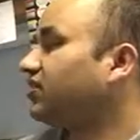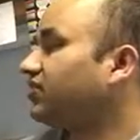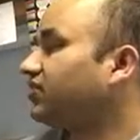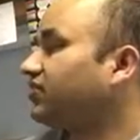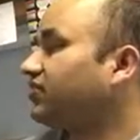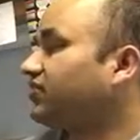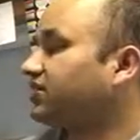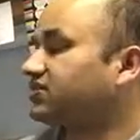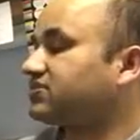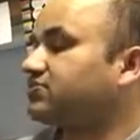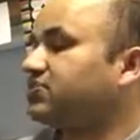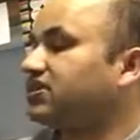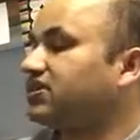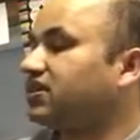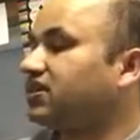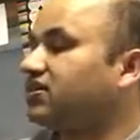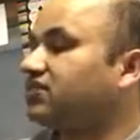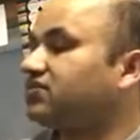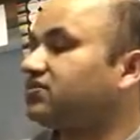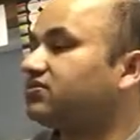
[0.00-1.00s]
fixed,
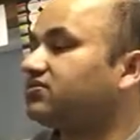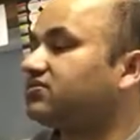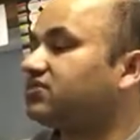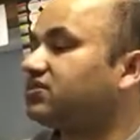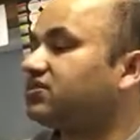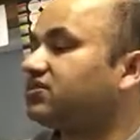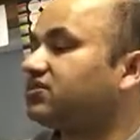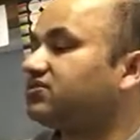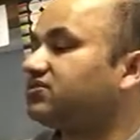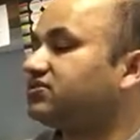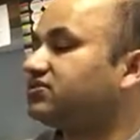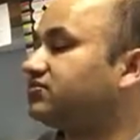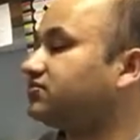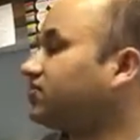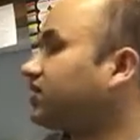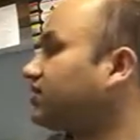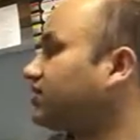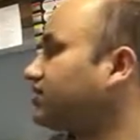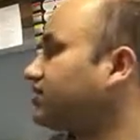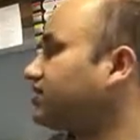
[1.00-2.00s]
because the tissue
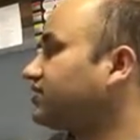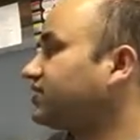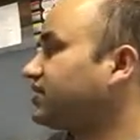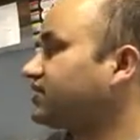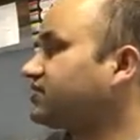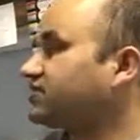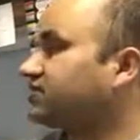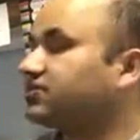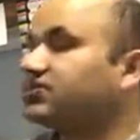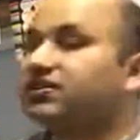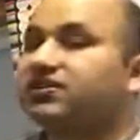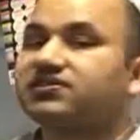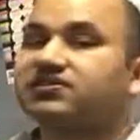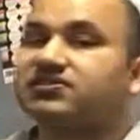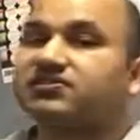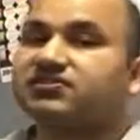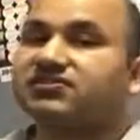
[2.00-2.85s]
architecture and the